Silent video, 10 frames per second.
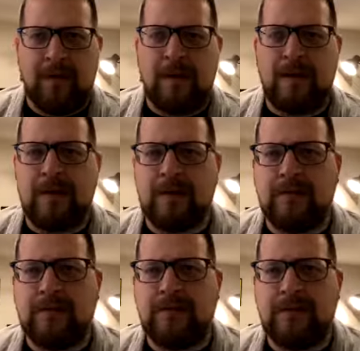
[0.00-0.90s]

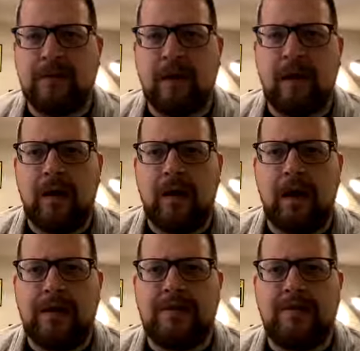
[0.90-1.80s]
is
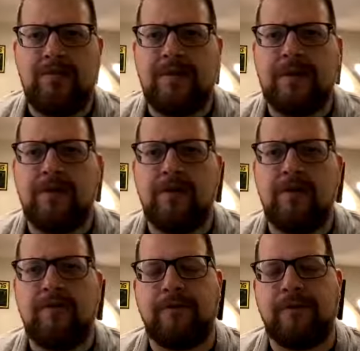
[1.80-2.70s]
I tend to be an
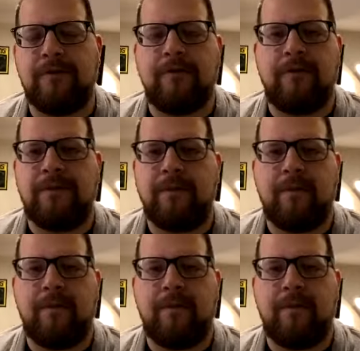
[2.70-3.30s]
overly